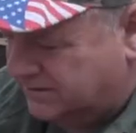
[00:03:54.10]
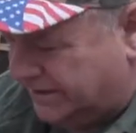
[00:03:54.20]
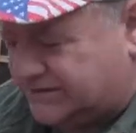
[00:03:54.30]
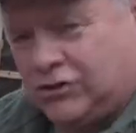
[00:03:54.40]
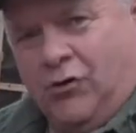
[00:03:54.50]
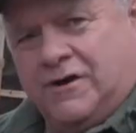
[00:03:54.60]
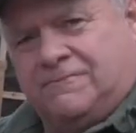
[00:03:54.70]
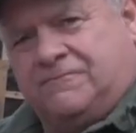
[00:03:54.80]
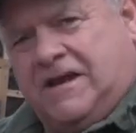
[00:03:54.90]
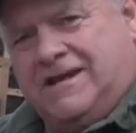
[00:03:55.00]
It's going
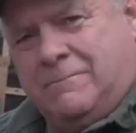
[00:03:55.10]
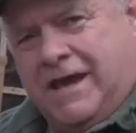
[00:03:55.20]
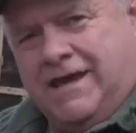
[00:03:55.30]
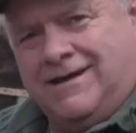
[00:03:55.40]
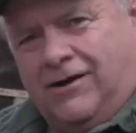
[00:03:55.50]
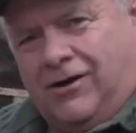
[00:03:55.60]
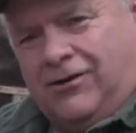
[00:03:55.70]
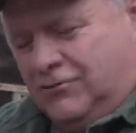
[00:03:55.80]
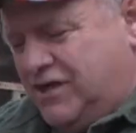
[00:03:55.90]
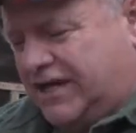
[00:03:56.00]
to feed me
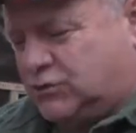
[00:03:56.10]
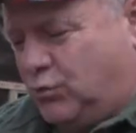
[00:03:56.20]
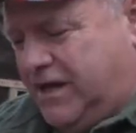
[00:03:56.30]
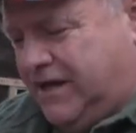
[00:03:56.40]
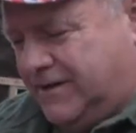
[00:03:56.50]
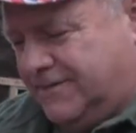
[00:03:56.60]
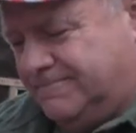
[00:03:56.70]
all next week,